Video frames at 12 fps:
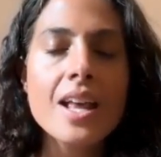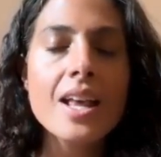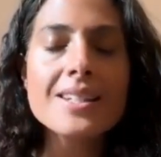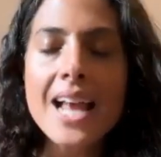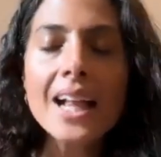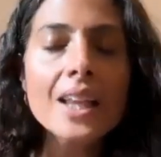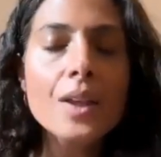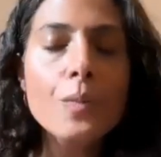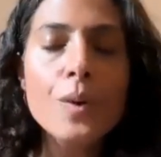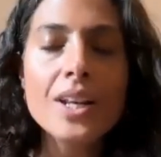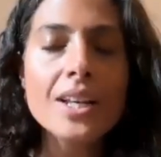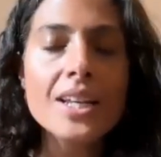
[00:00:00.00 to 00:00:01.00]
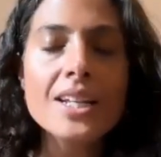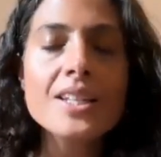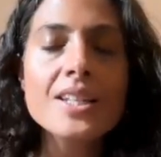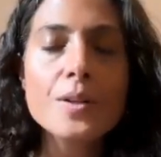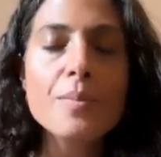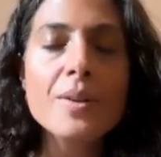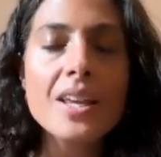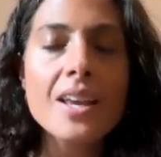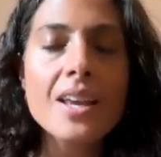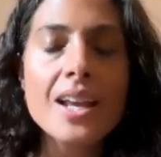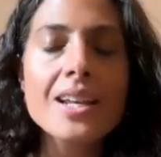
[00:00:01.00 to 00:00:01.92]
exactly what it needs to be,